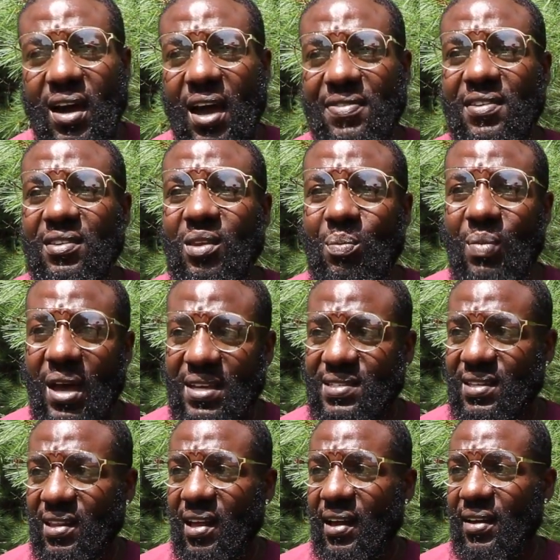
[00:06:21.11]
I think the
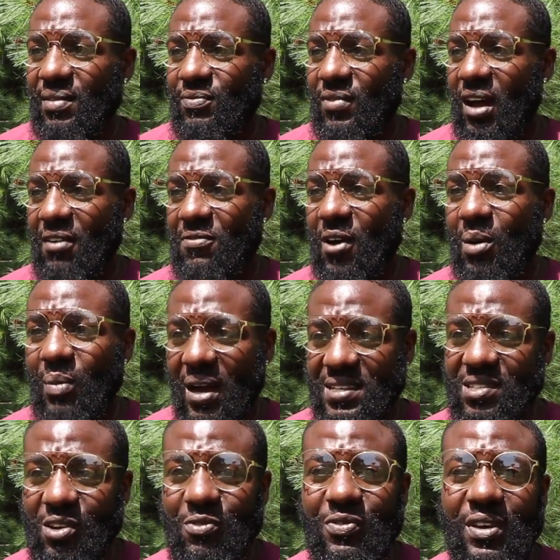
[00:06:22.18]
mess that I found
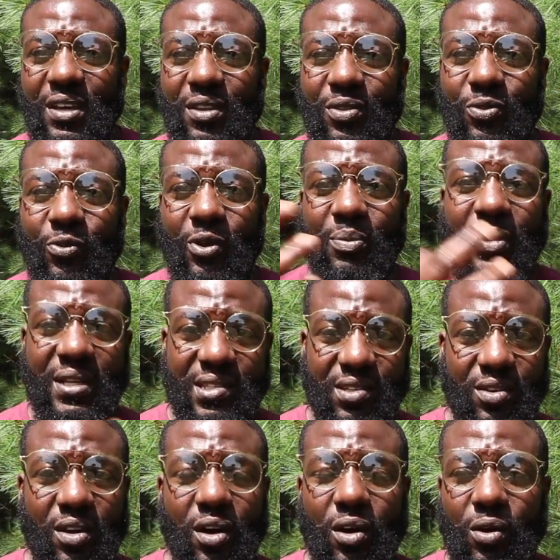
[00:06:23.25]
myself in 3 months
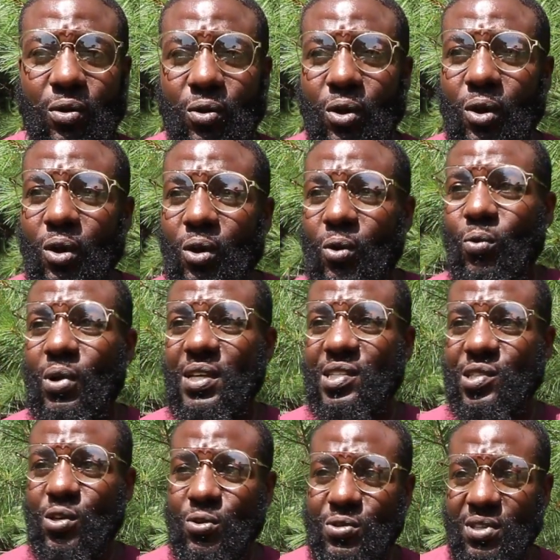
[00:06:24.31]
ago was
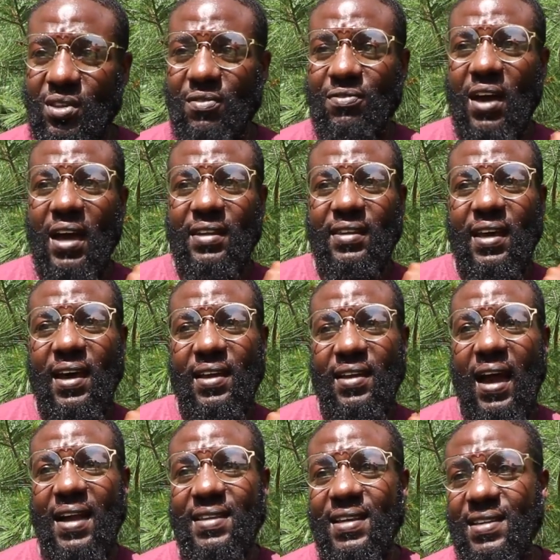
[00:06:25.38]
due to the fact
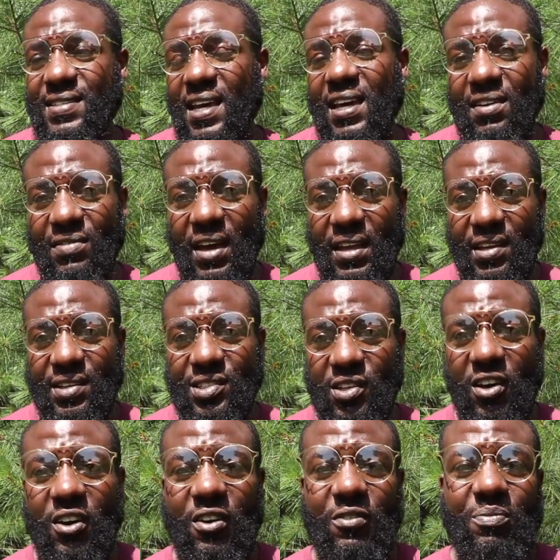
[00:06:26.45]
that I did take advantage
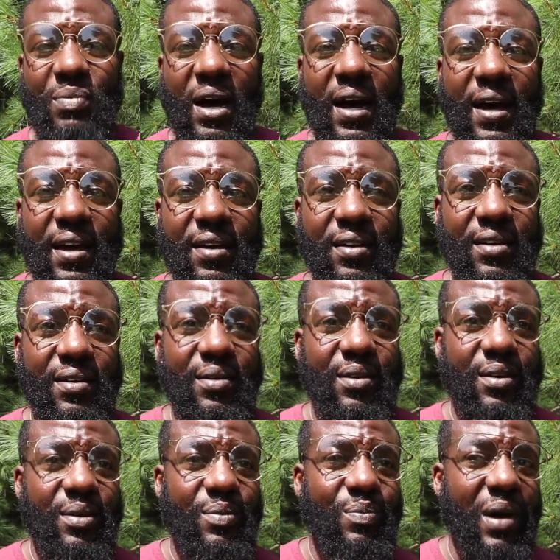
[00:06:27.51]
of my
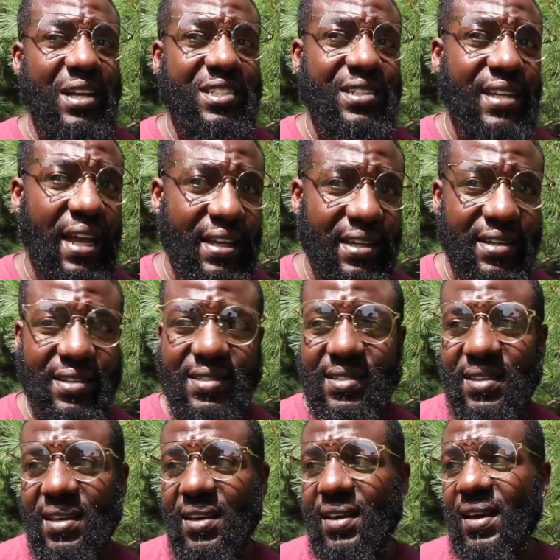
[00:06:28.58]
genetics,
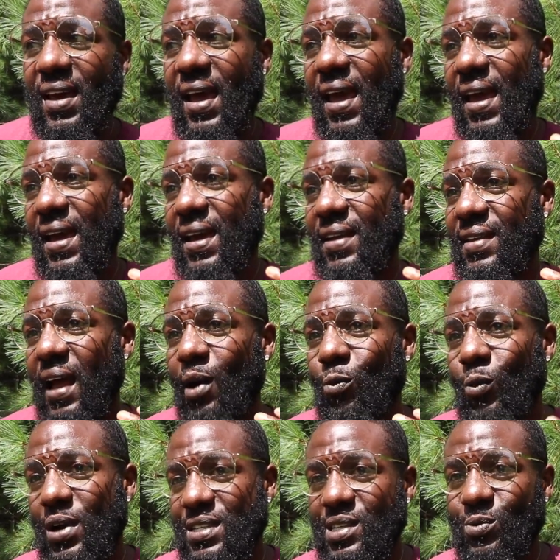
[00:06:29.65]
and I
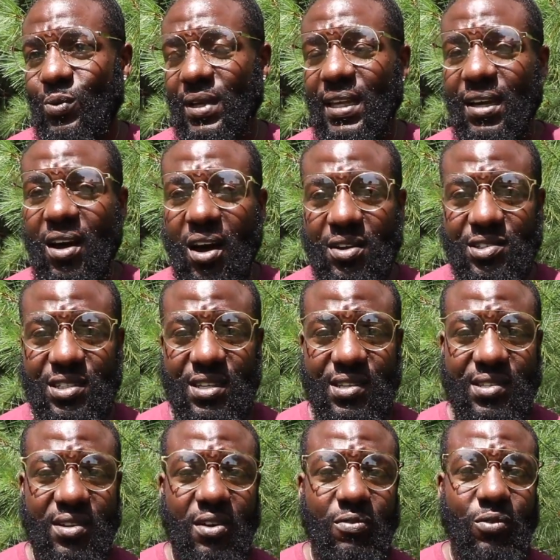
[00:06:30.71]
wasn't really
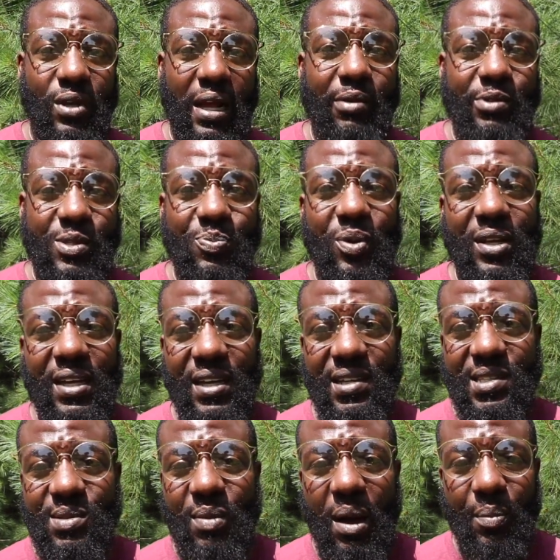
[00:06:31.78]
conscious of what I was putting
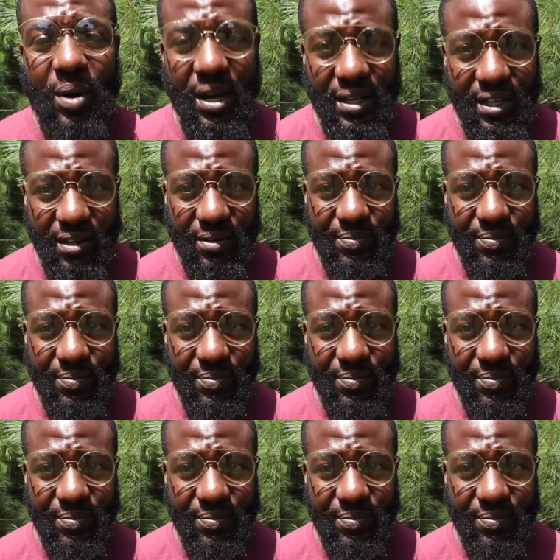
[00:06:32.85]
into my body.